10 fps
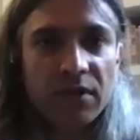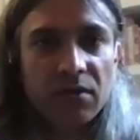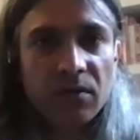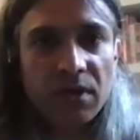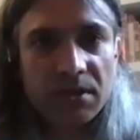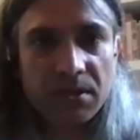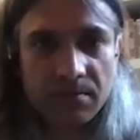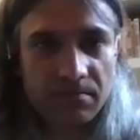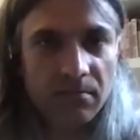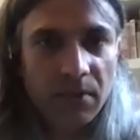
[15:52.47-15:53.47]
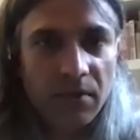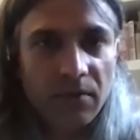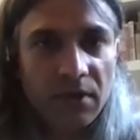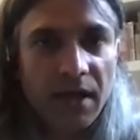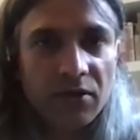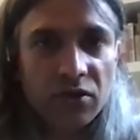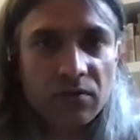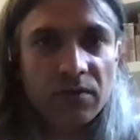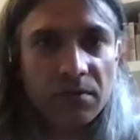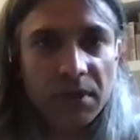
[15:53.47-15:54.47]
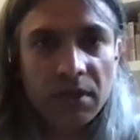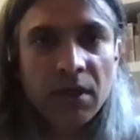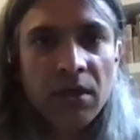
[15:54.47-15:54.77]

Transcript: otherwise they will, Lancashire will be